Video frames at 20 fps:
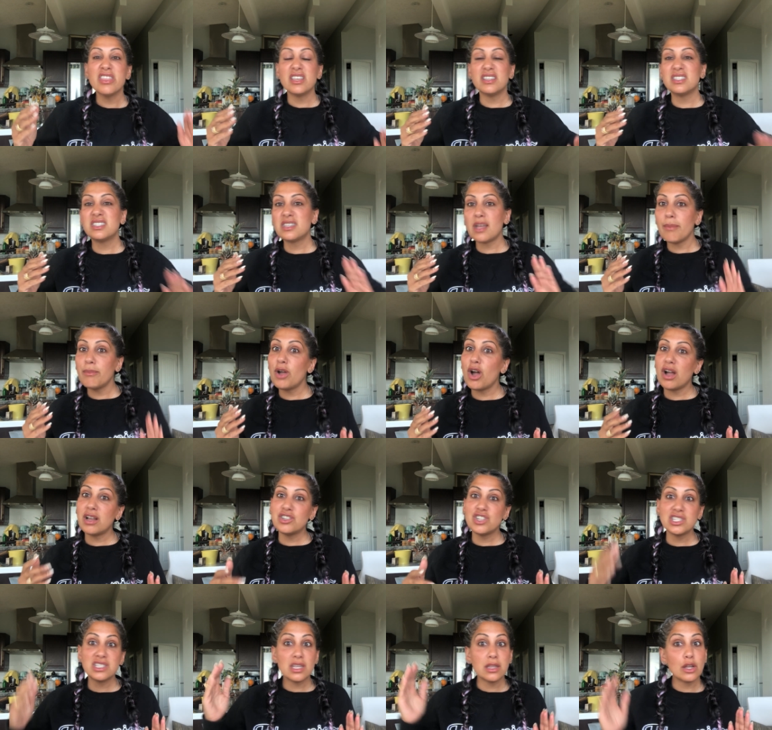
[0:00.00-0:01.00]
the
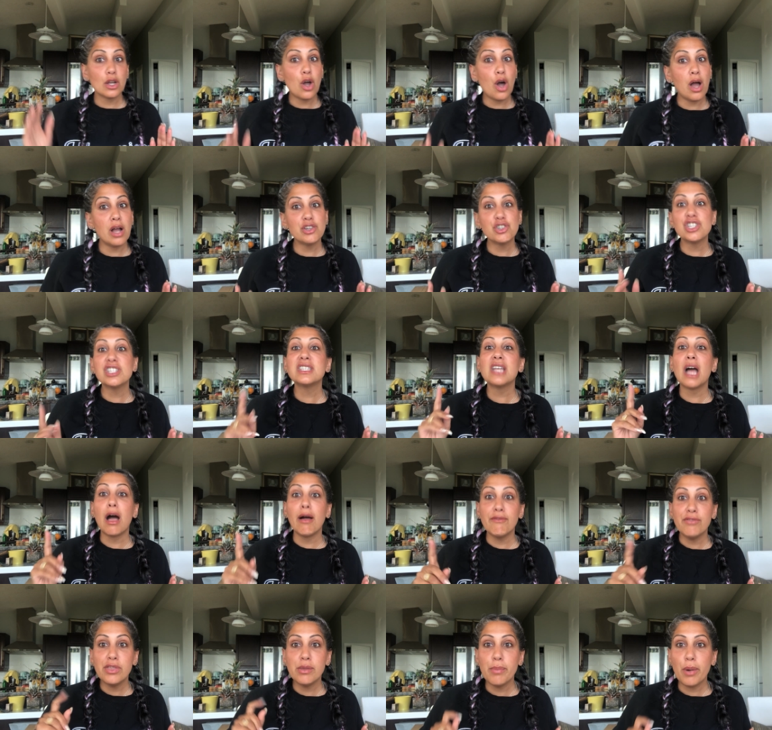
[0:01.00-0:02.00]
subconscious and the conscious
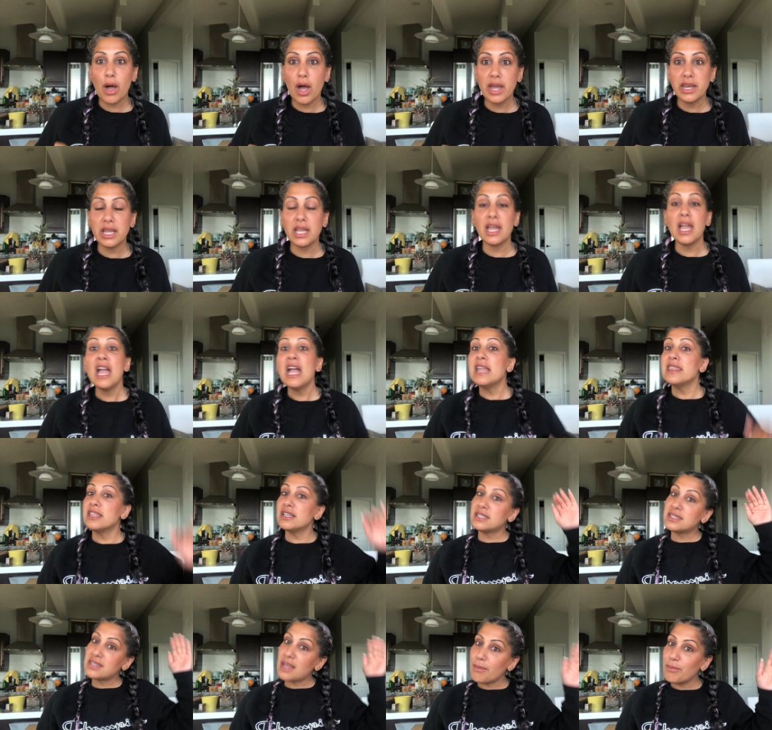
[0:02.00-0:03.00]
of the body
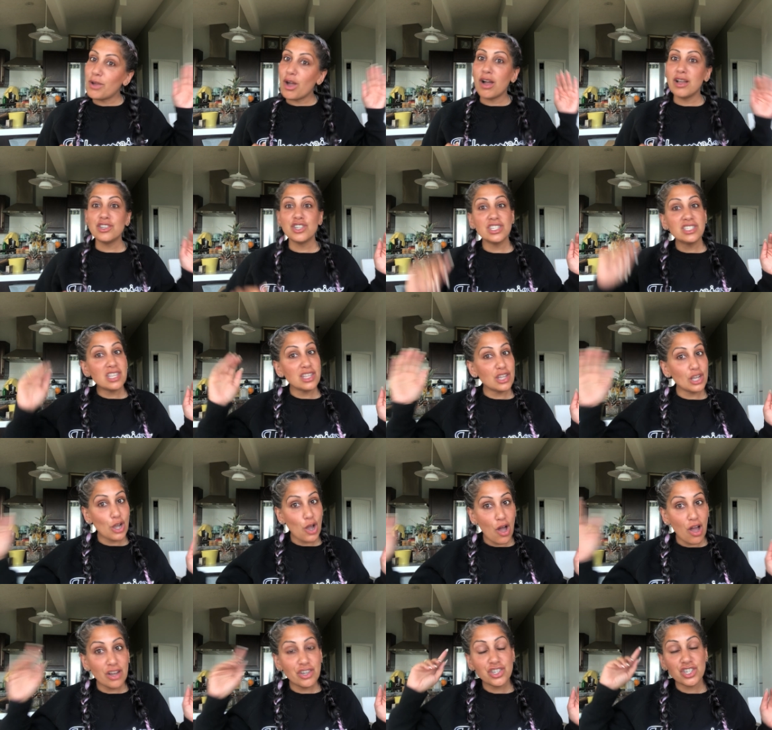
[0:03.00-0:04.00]
the subconscious and the
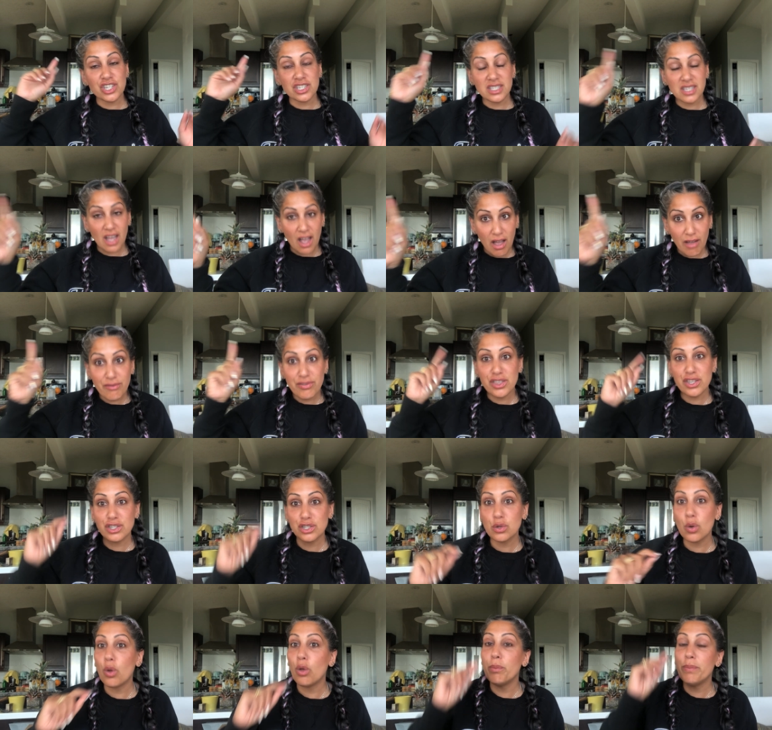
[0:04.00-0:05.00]
conscious of the
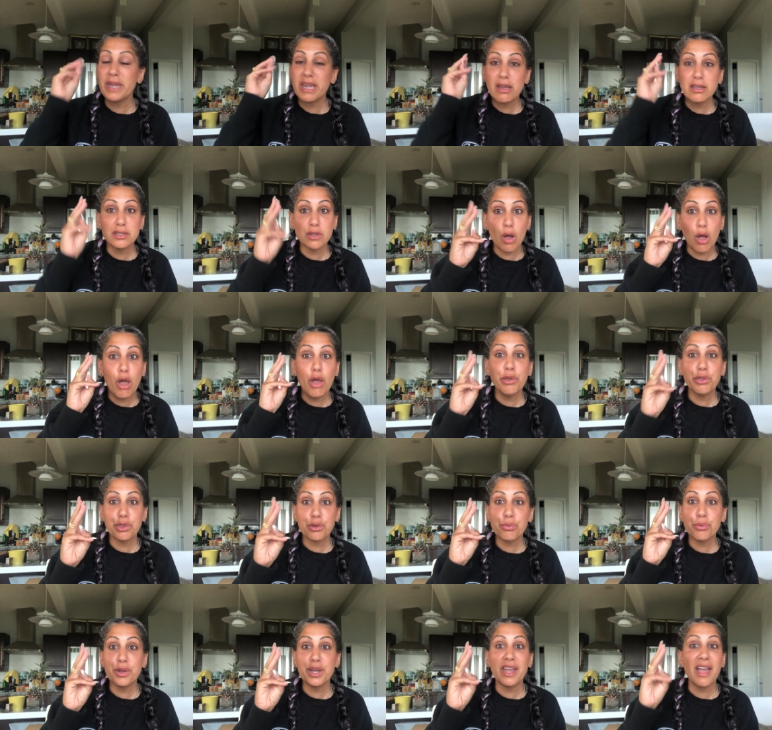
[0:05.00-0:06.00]
soul because all
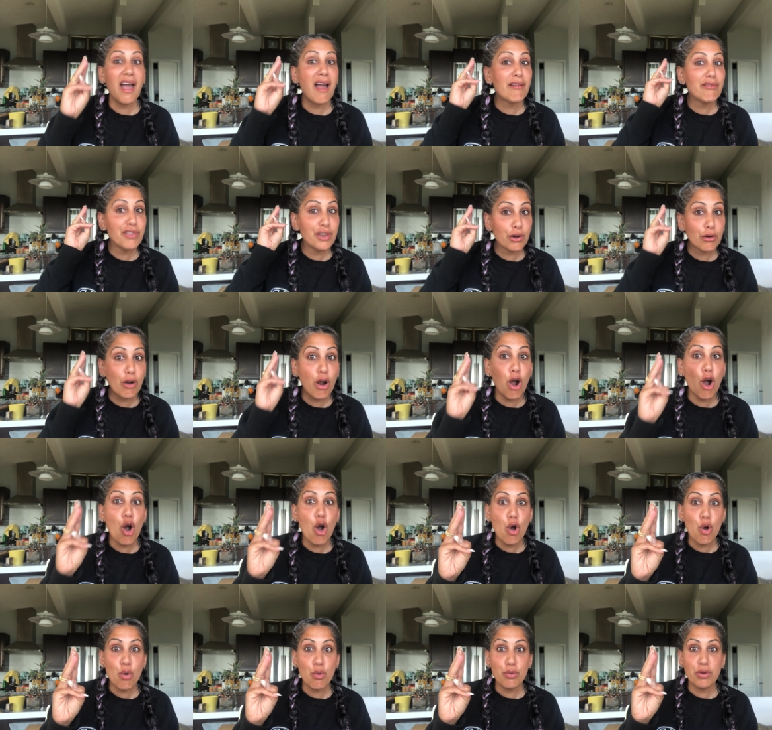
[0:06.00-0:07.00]
three have their
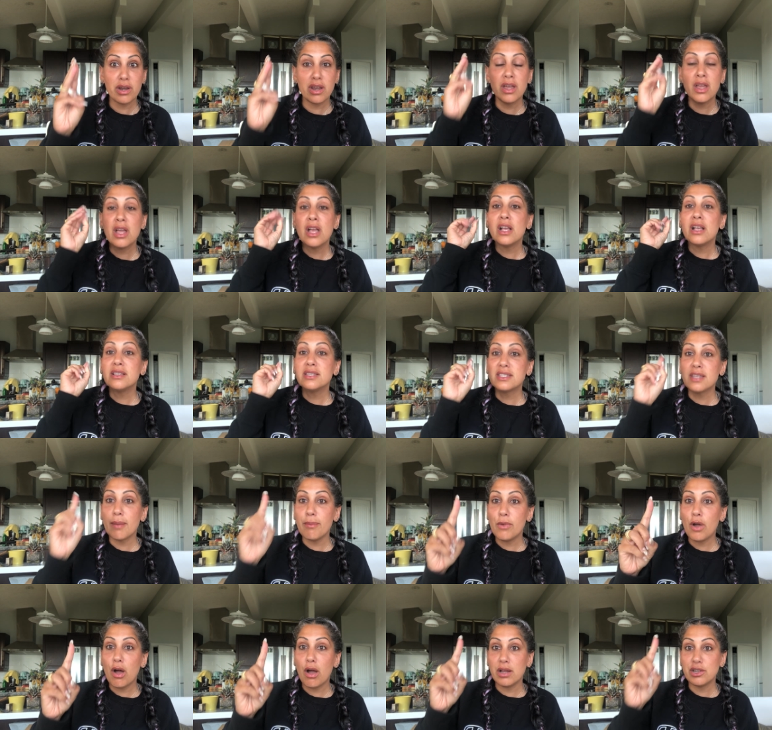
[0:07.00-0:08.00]
own
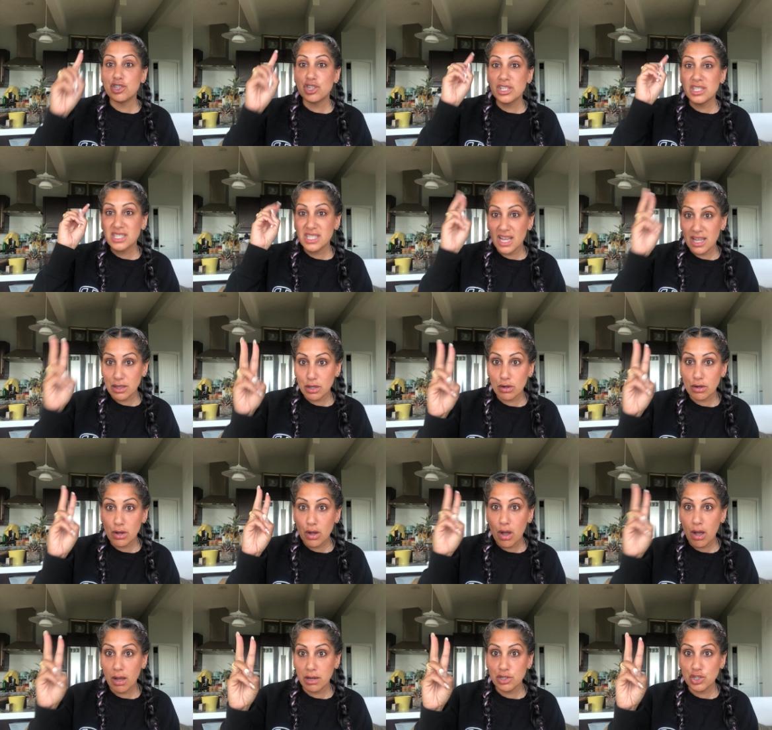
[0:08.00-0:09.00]
subconscious and their
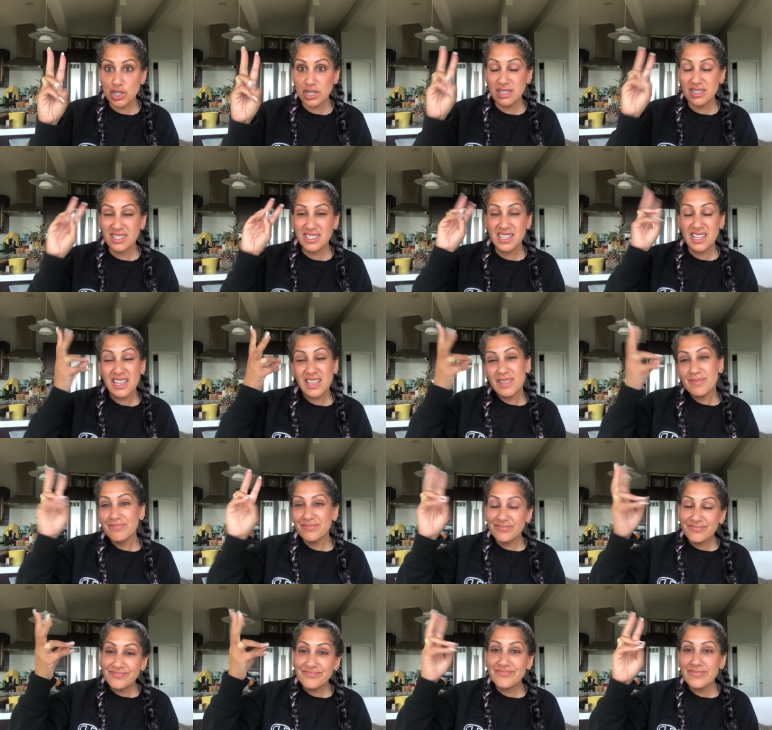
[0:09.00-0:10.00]
conscious
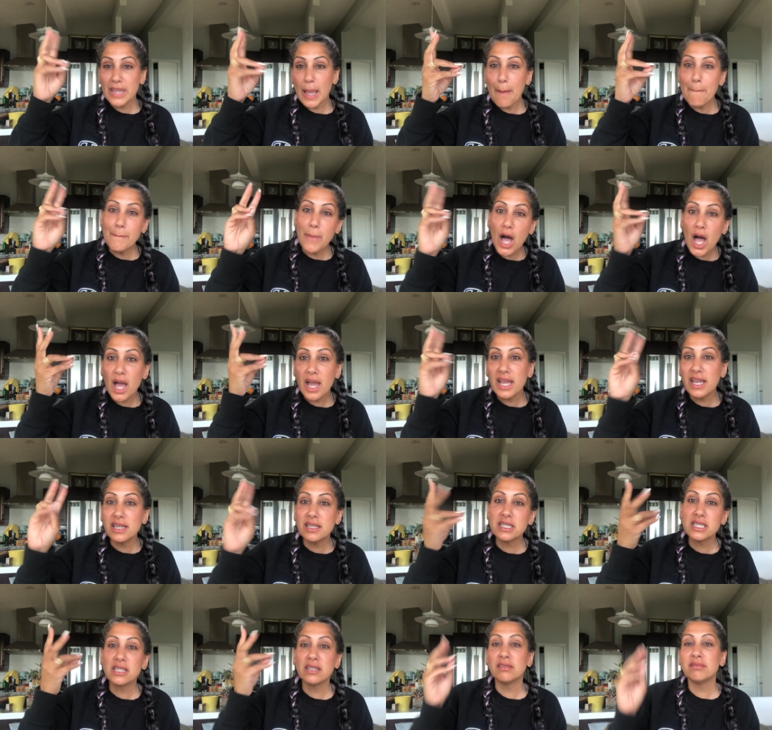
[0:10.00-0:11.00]

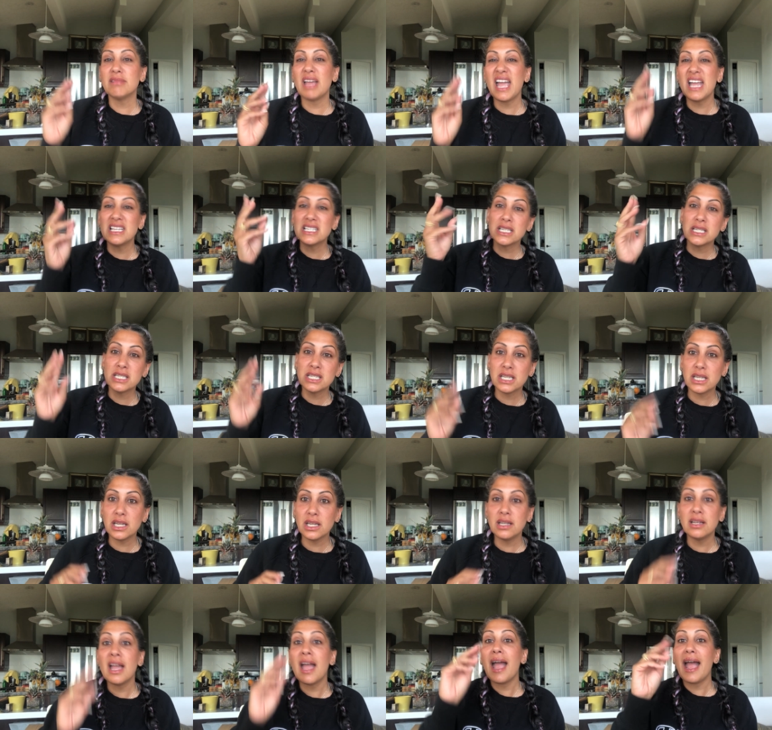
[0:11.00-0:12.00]
mind
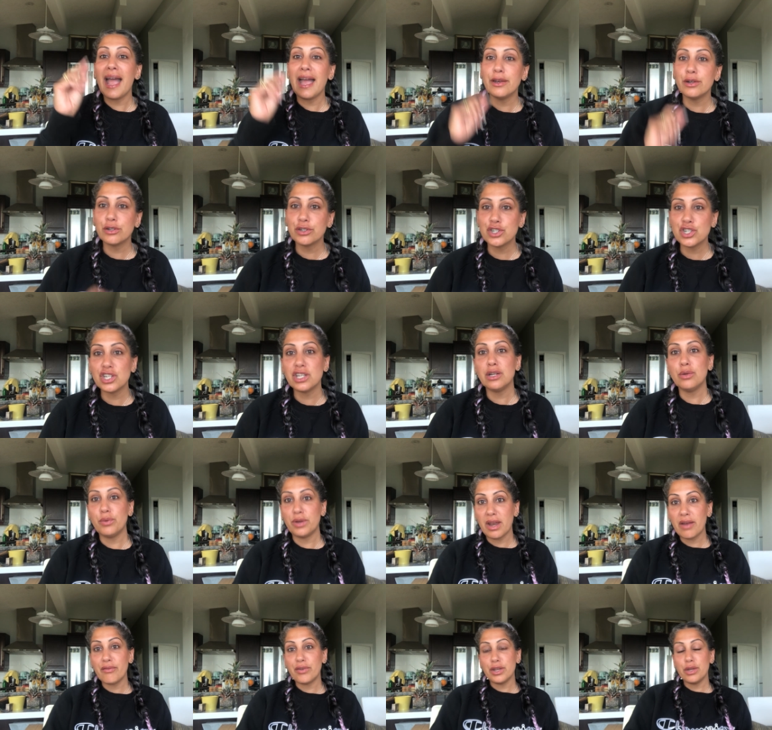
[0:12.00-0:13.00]
entity energy
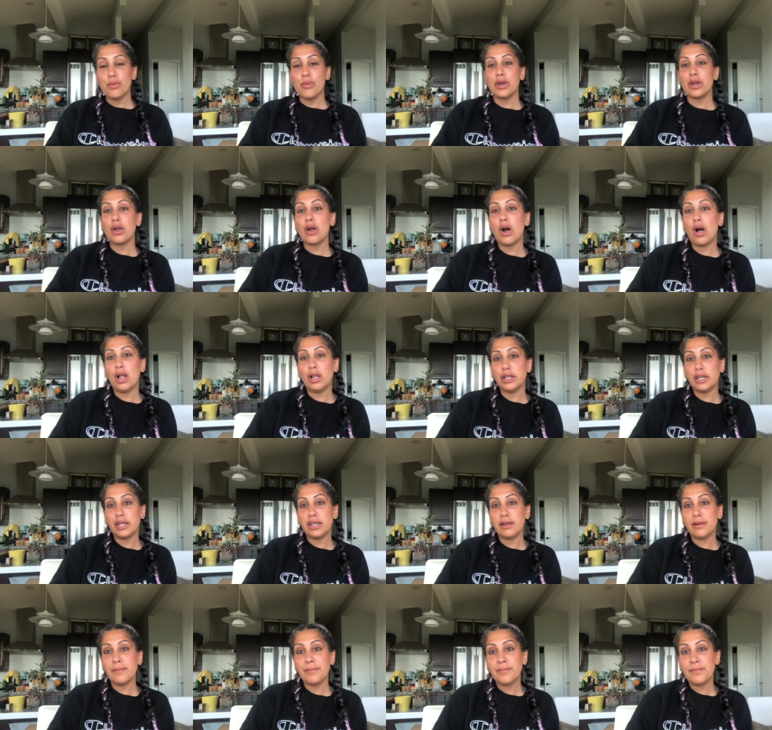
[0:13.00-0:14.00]
whatever you want to call it